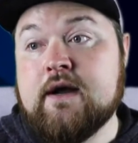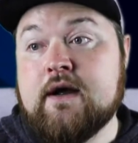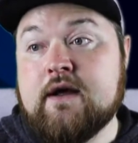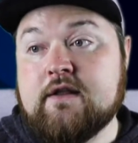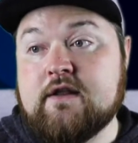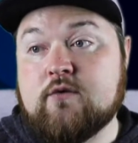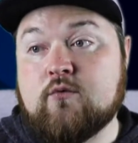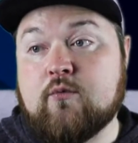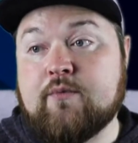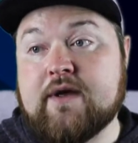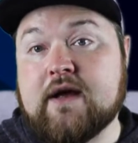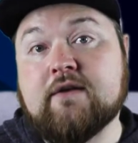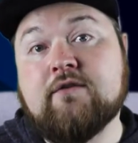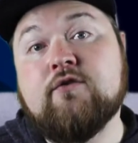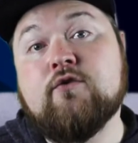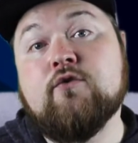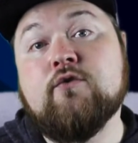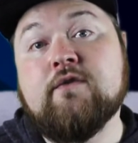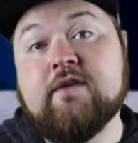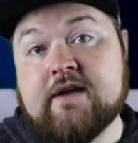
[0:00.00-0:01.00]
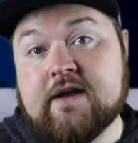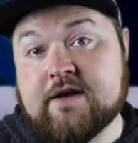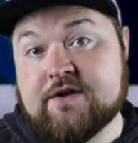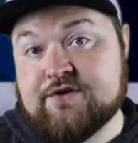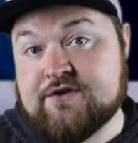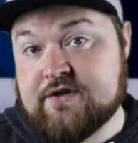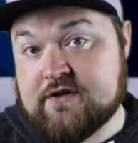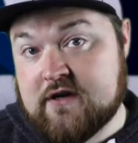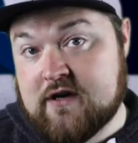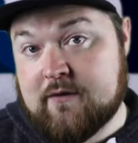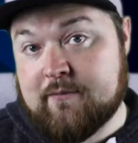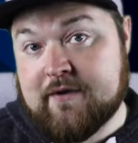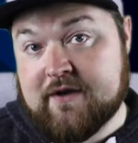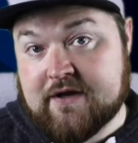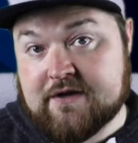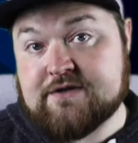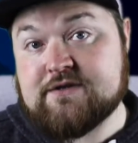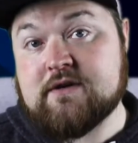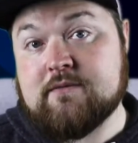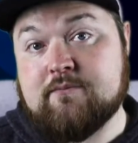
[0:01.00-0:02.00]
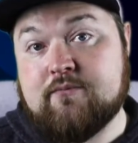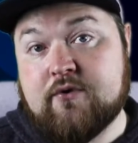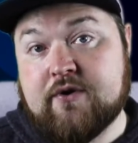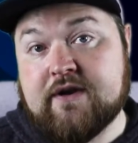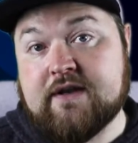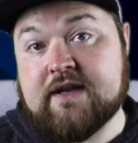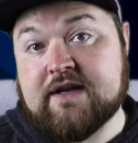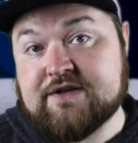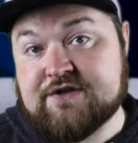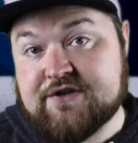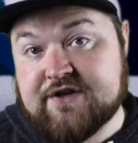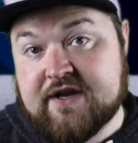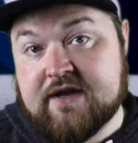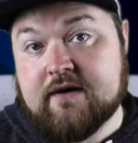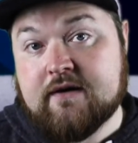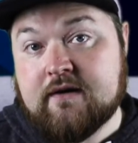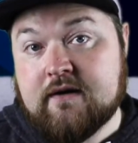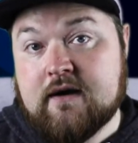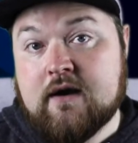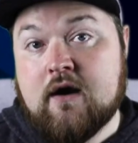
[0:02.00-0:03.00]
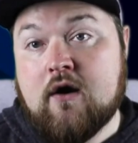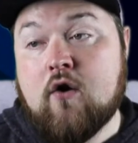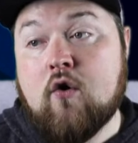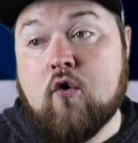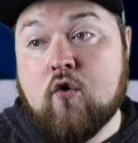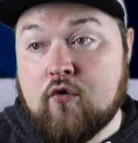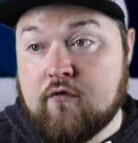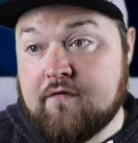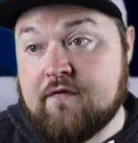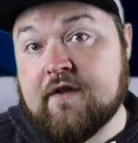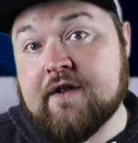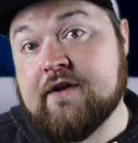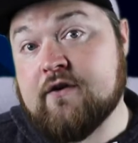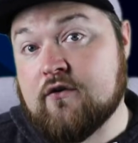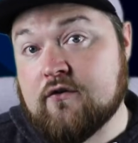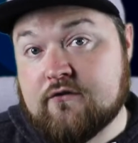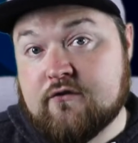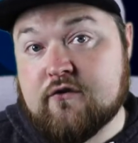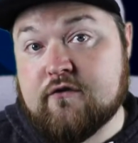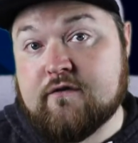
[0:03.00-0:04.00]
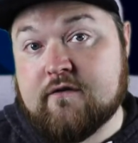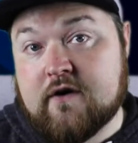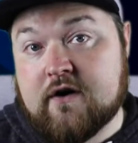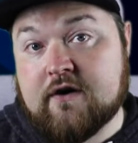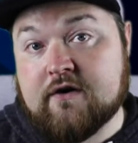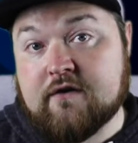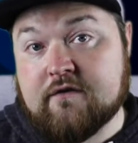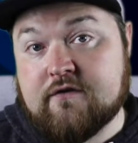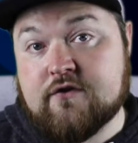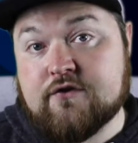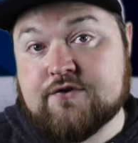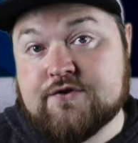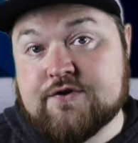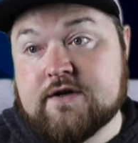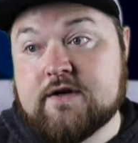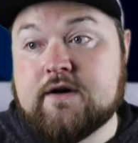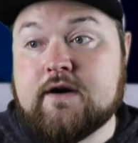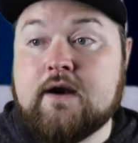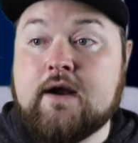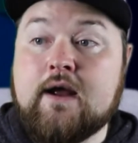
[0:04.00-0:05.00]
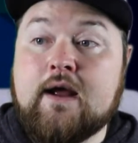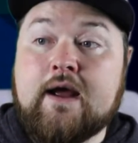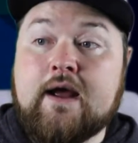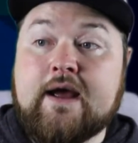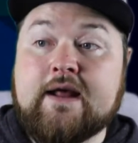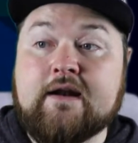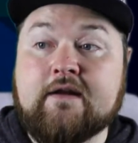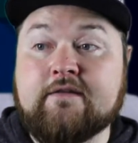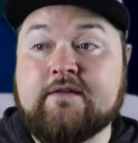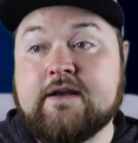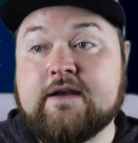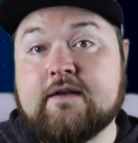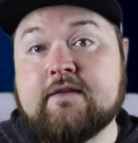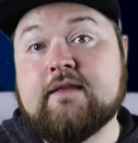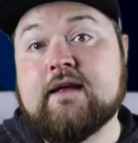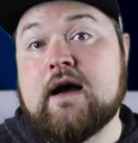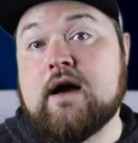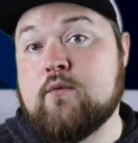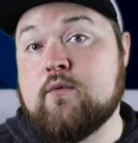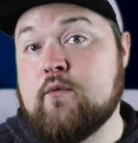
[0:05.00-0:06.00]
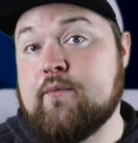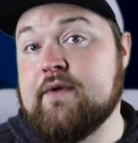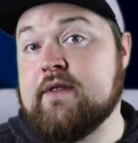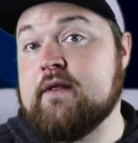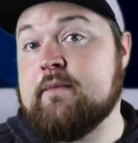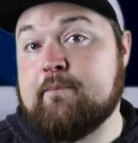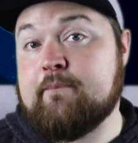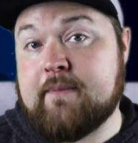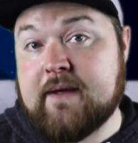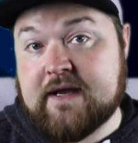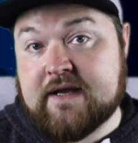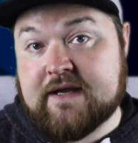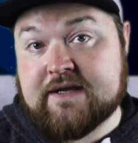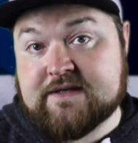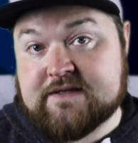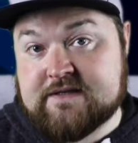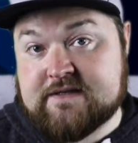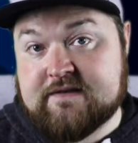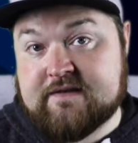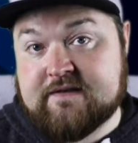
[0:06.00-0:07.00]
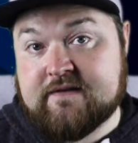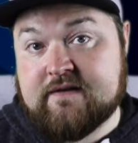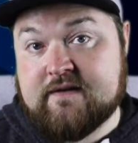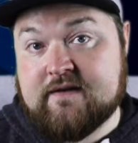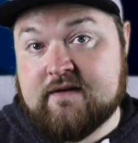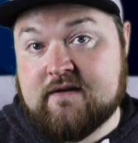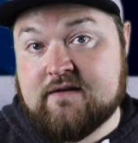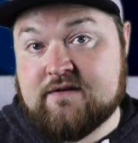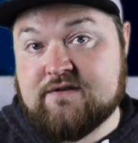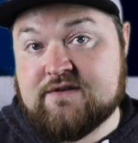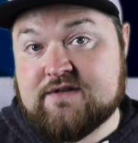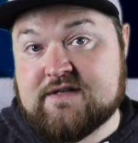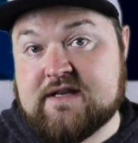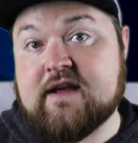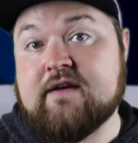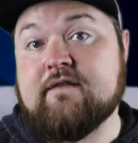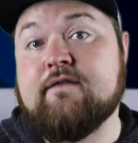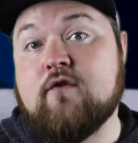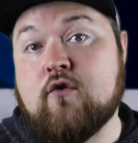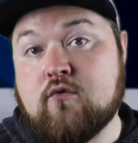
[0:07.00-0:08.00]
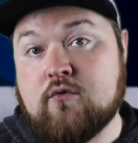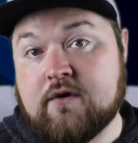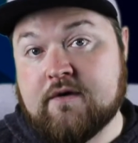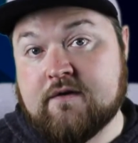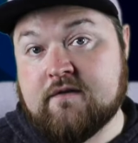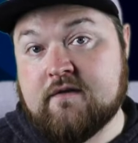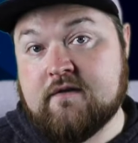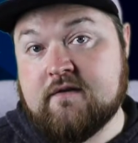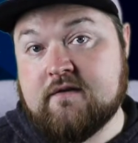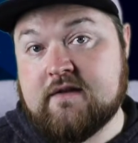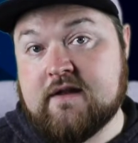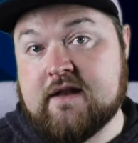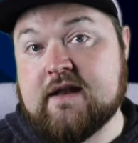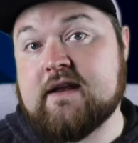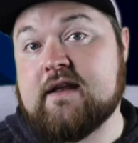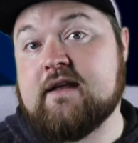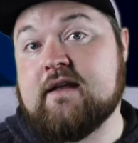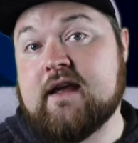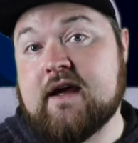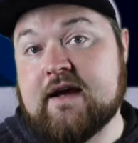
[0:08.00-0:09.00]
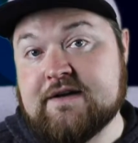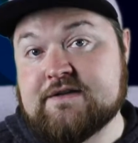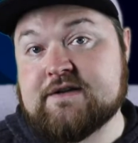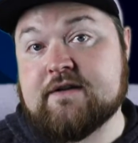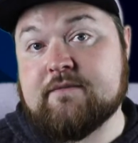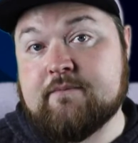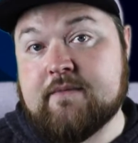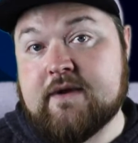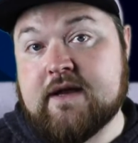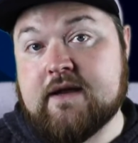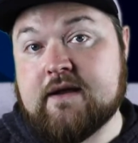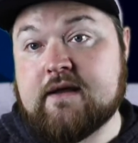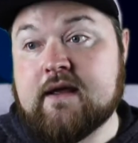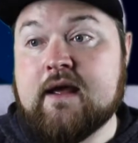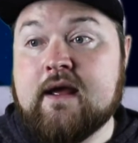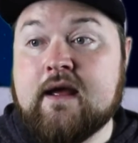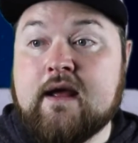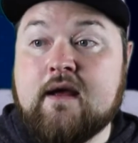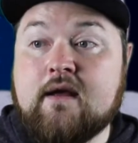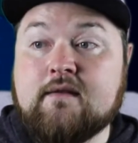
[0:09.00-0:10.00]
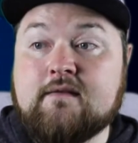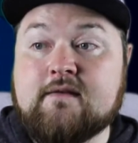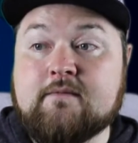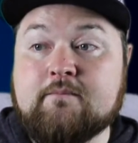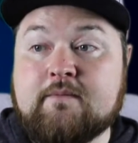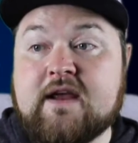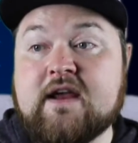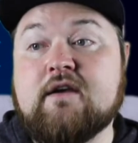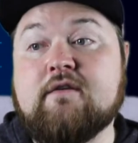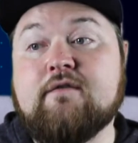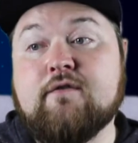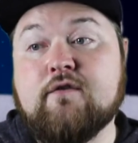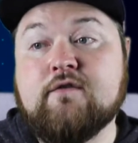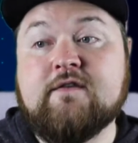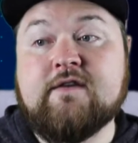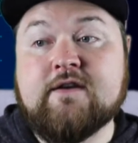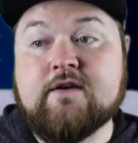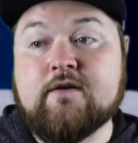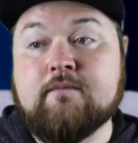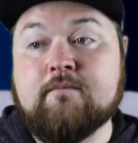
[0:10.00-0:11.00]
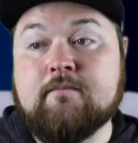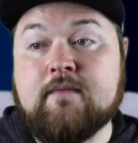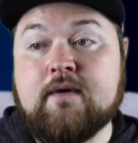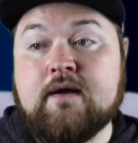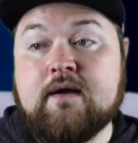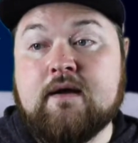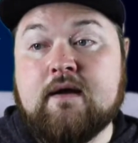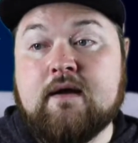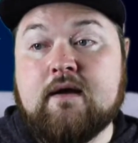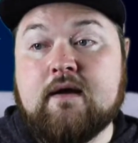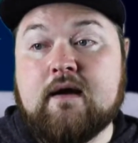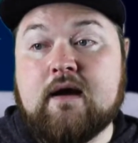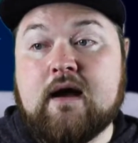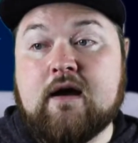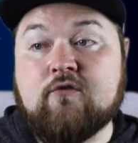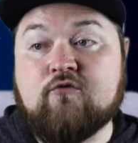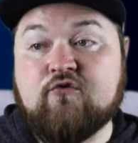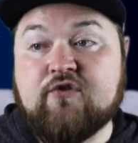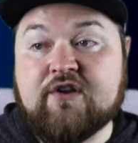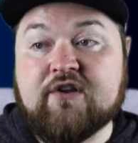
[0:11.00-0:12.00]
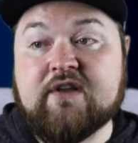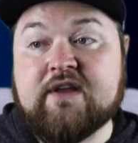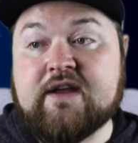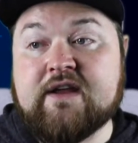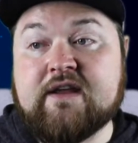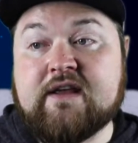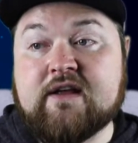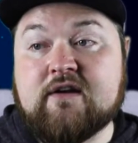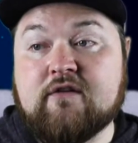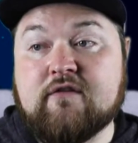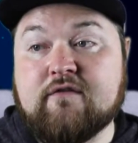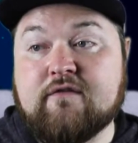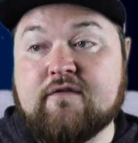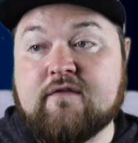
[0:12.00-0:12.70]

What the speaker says: There will be a 2D engine coming at some point this year, hopefully not too far in the future, and I think that will be the biggest step forward that the guys can make to make Footium a really kind of